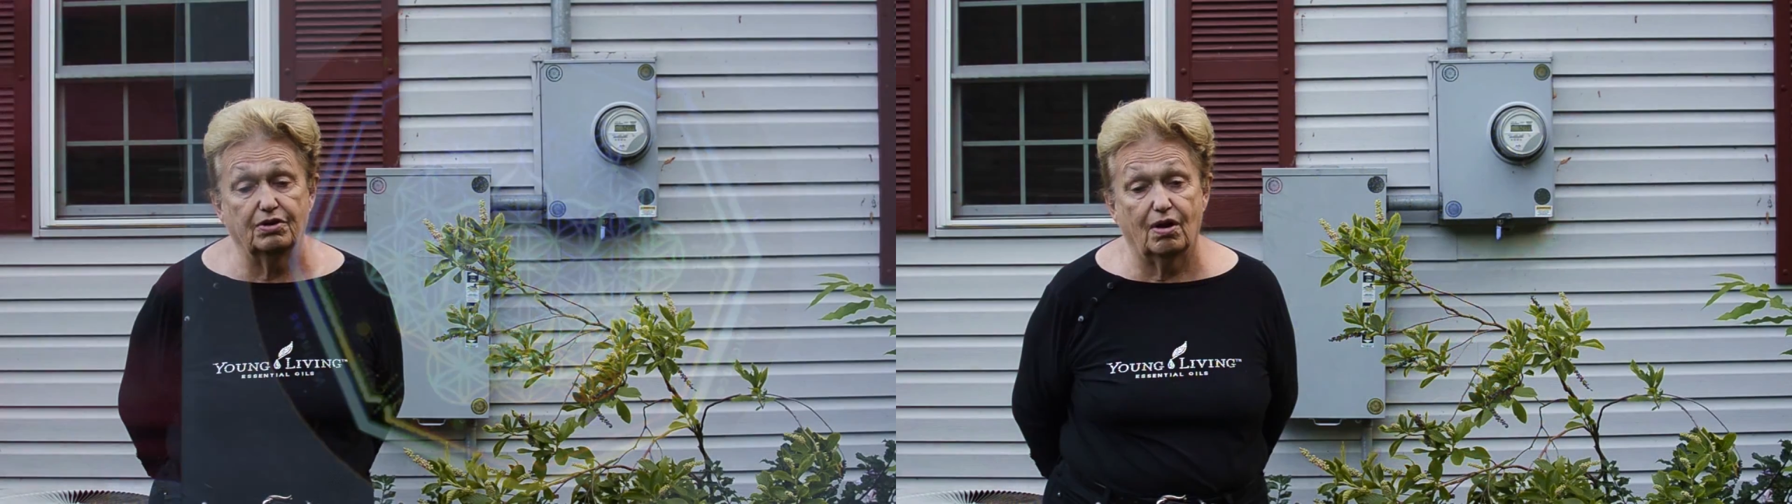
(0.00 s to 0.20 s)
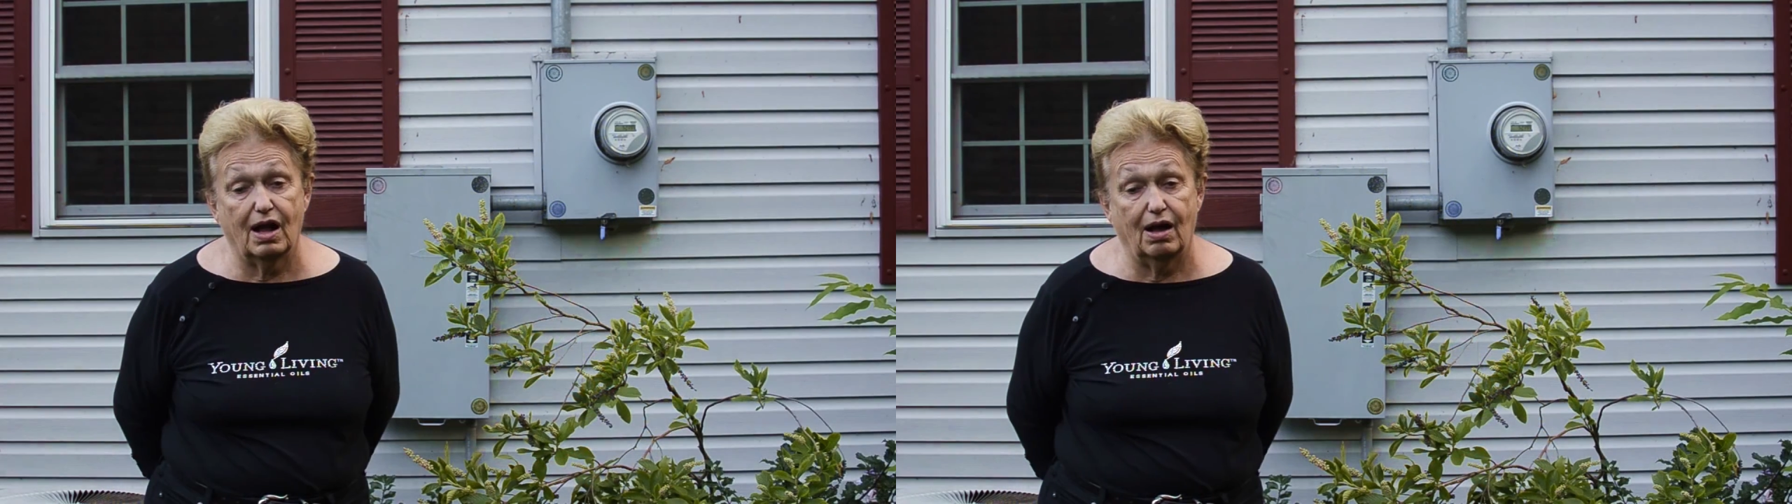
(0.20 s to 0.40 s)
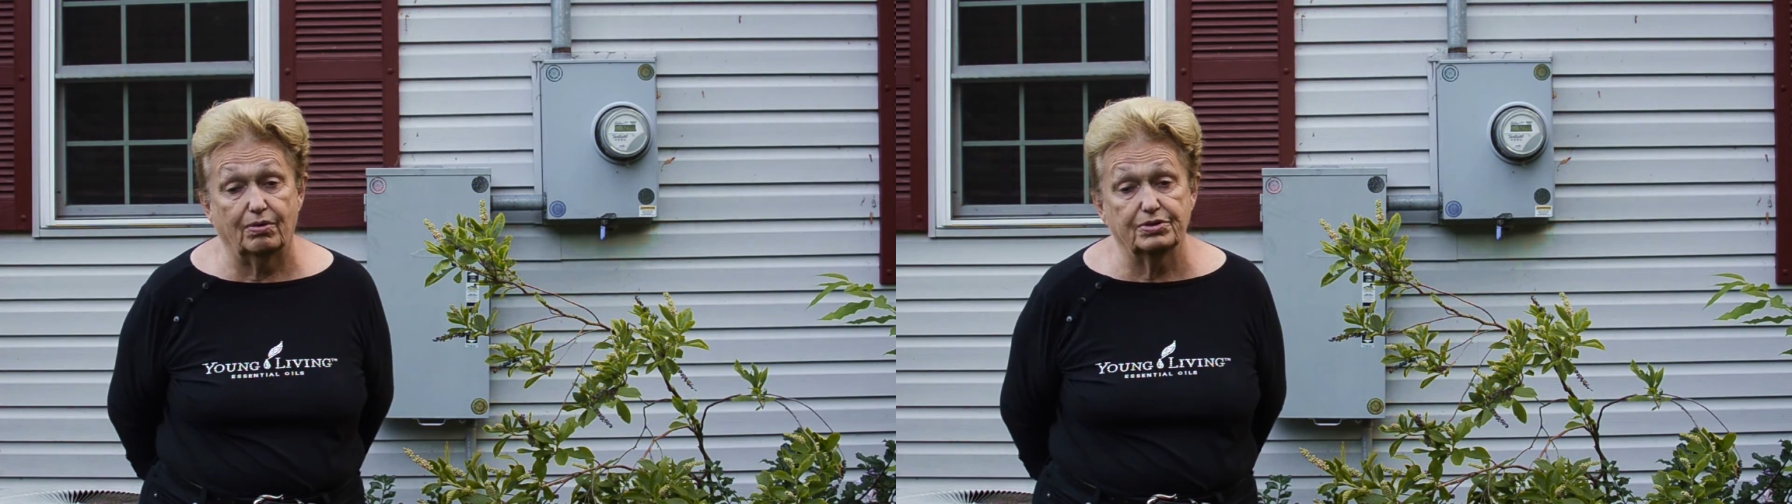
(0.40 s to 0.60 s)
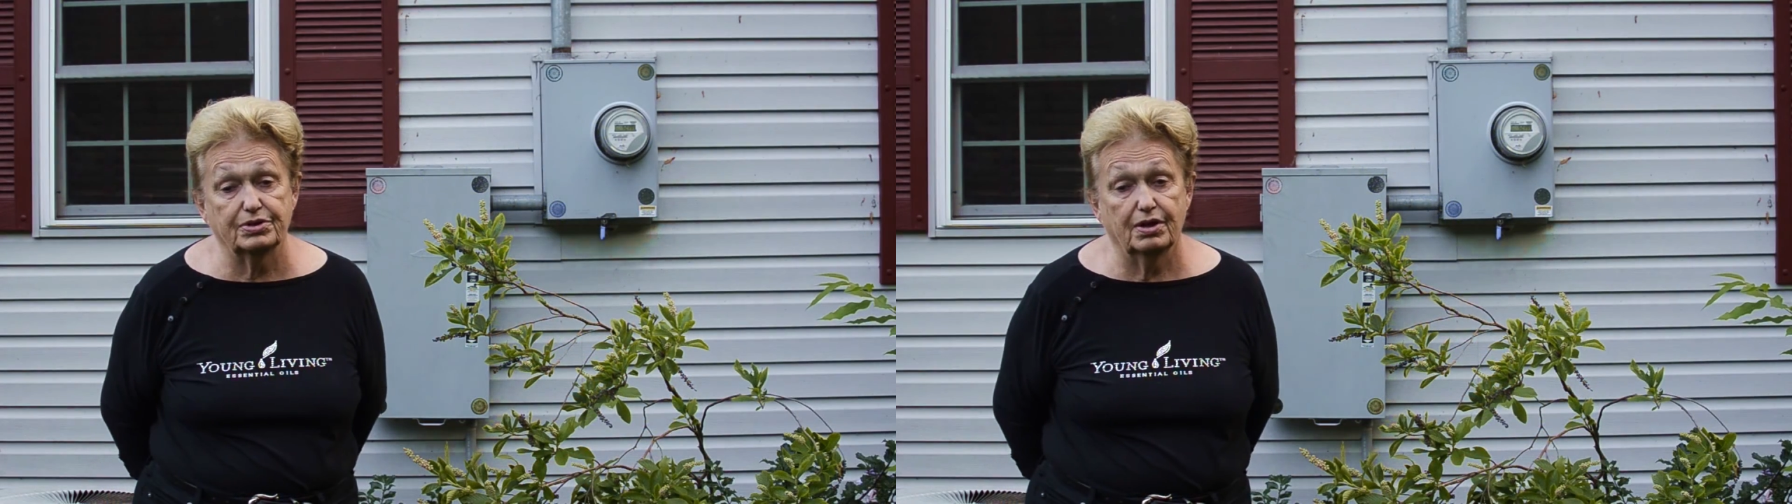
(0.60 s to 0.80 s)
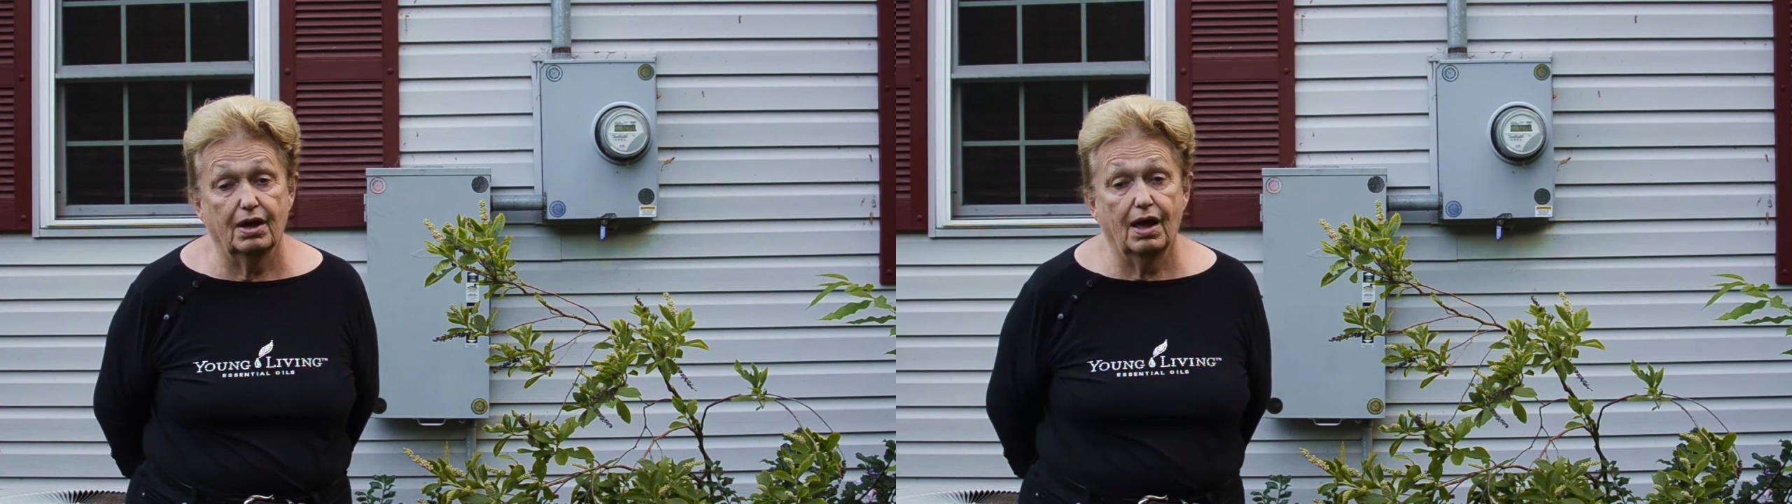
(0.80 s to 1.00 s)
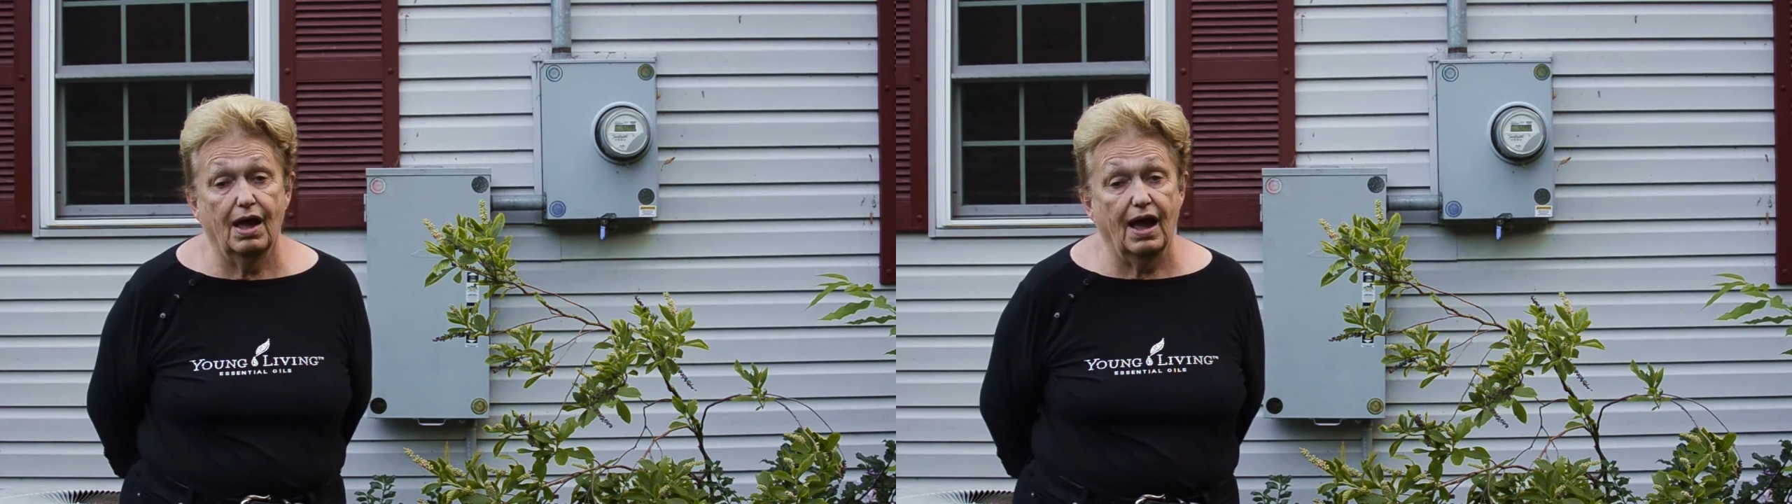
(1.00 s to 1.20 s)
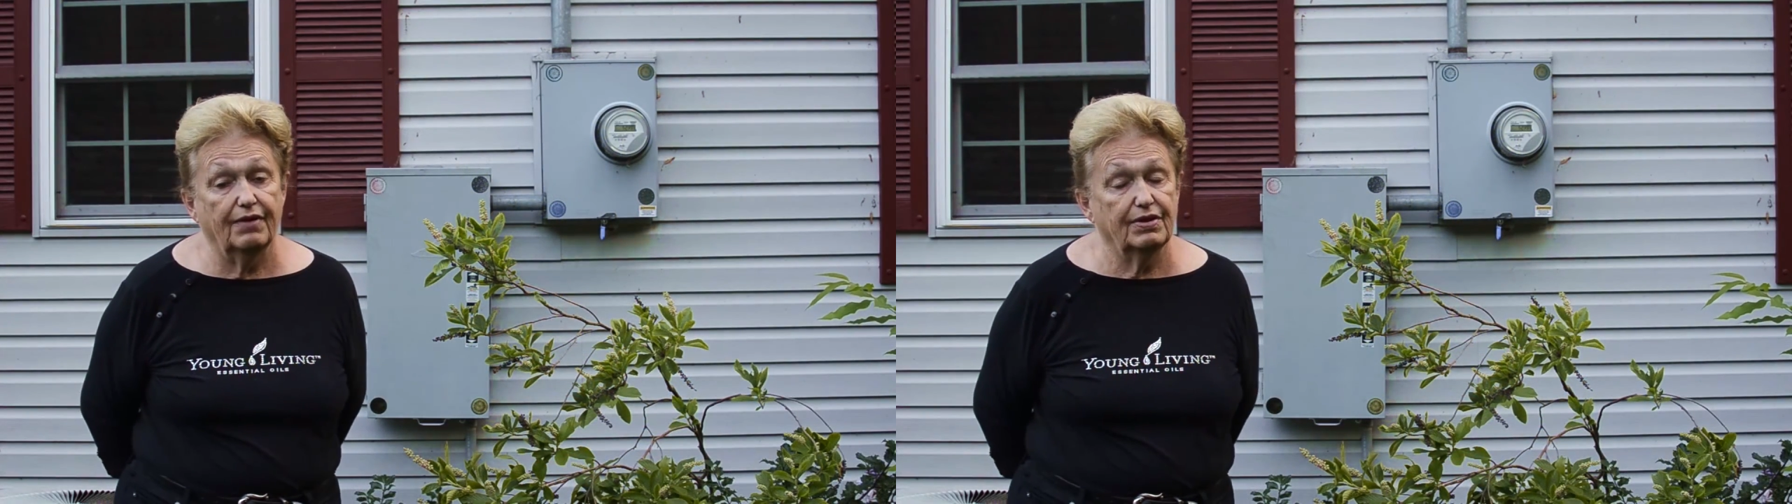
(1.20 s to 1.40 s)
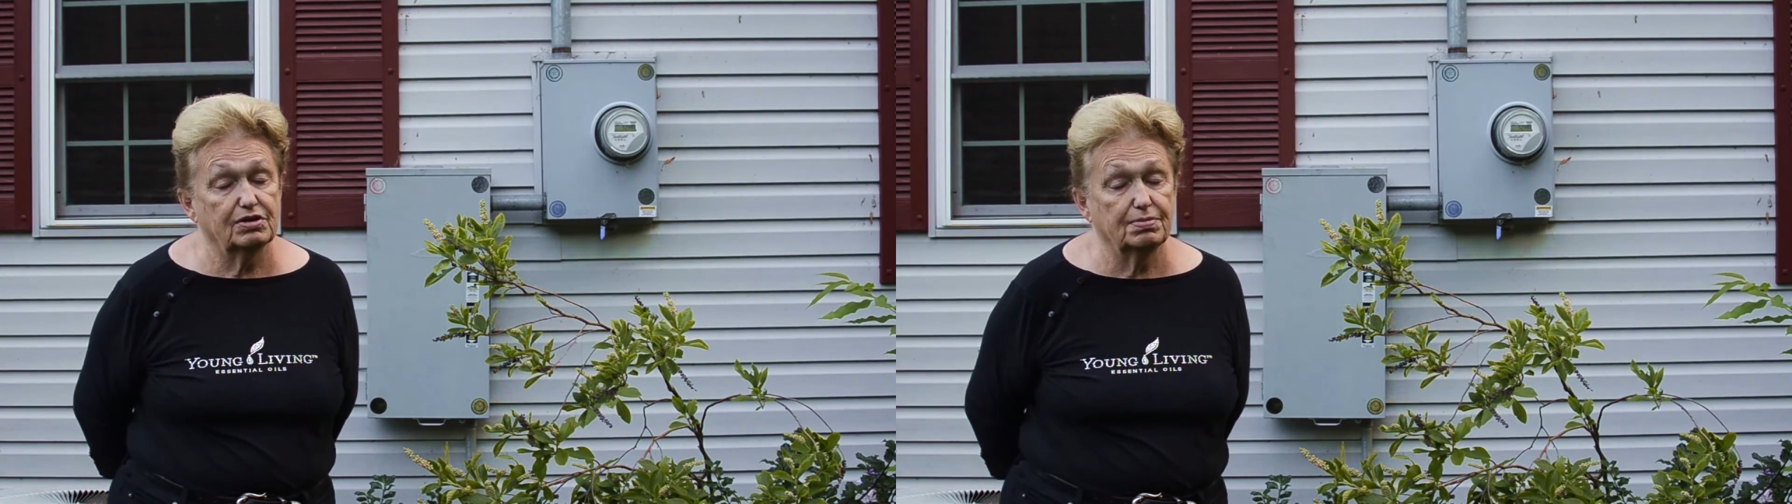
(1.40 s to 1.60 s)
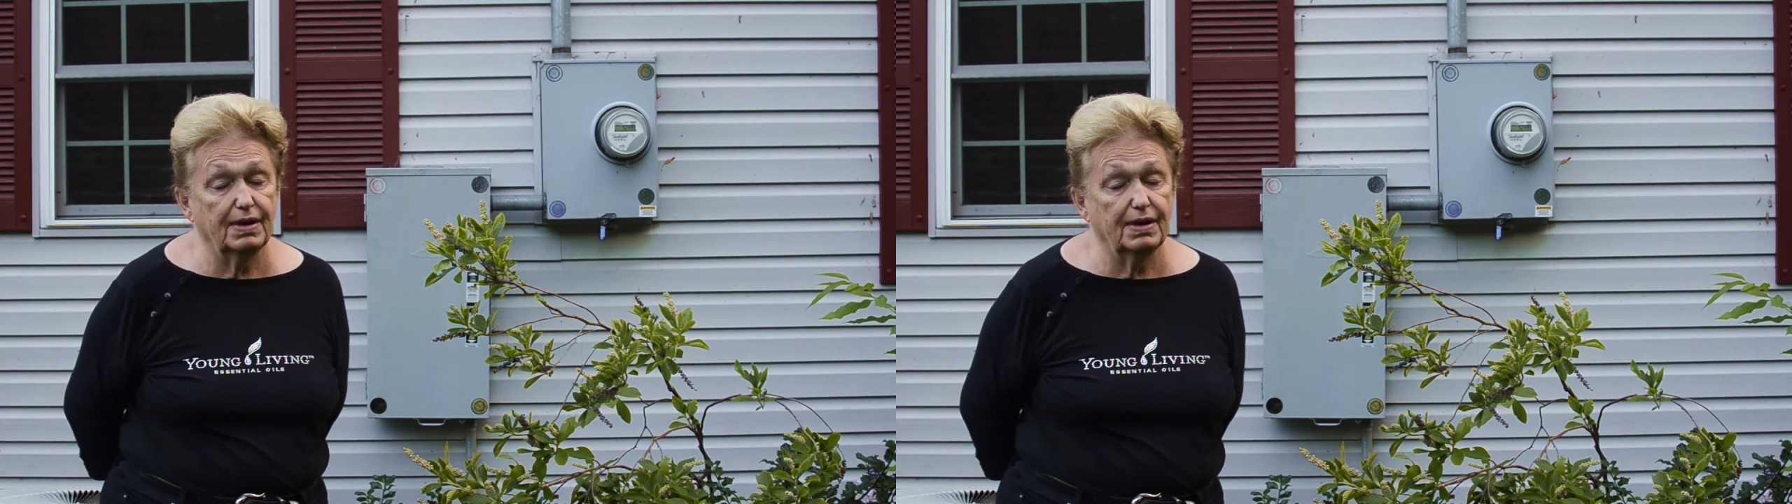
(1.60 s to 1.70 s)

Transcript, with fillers: your house. And there's